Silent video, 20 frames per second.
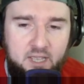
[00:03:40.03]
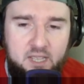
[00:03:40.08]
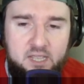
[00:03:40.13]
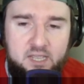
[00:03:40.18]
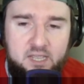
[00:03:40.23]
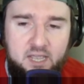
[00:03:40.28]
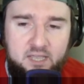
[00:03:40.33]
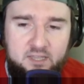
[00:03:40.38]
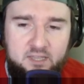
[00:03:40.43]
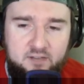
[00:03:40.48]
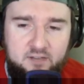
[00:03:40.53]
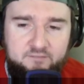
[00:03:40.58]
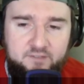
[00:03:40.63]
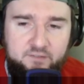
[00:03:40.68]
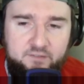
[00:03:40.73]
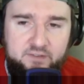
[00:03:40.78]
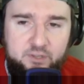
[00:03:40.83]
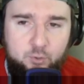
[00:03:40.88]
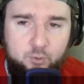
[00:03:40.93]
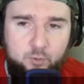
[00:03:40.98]
And then
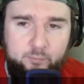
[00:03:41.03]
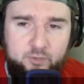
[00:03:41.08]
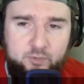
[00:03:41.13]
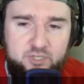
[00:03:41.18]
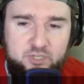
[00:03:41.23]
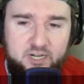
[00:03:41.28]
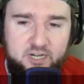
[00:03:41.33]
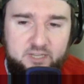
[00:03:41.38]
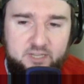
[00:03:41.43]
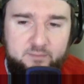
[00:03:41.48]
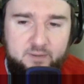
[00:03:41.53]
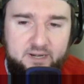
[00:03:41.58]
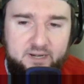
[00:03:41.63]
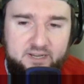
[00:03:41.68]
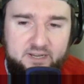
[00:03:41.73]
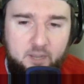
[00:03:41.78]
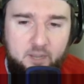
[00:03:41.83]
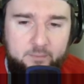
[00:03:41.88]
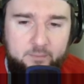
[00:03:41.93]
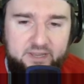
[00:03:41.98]
53% of the money
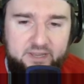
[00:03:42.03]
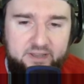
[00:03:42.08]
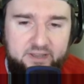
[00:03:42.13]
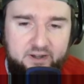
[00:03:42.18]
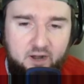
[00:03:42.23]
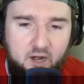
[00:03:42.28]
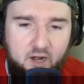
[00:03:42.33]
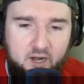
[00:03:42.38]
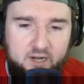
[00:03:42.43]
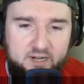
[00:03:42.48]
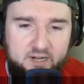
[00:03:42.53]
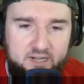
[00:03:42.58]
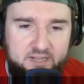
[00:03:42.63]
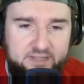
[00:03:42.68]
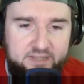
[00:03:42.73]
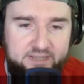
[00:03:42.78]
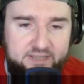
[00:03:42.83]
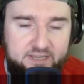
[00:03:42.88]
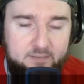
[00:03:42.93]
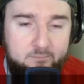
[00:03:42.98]
coming in on
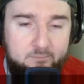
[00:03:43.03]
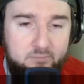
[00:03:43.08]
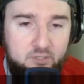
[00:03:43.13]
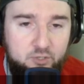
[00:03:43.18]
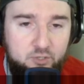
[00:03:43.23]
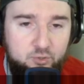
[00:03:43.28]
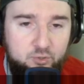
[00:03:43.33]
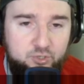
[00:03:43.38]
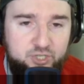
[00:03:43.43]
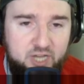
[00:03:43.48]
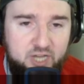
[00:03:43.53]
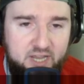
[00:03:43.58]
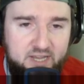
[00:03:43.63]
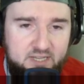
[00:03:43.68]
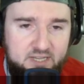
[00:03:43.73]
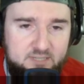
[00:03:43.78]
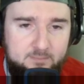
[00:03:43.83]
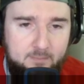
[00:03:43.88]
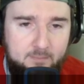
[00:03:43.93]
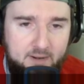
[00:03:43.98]
the Blue
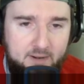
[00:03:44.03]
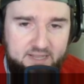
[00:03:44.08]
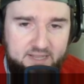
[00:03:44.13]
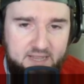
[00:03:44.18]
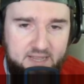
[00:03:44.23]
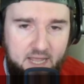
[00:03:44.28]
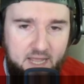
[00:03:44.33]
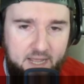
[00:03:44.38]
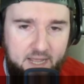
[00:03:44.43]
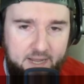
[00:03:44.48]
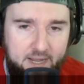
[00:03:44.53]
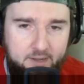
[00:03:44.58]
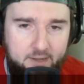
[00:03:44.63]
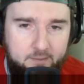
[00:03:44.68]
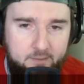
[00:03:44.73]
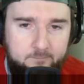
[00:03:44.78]
Jays money line.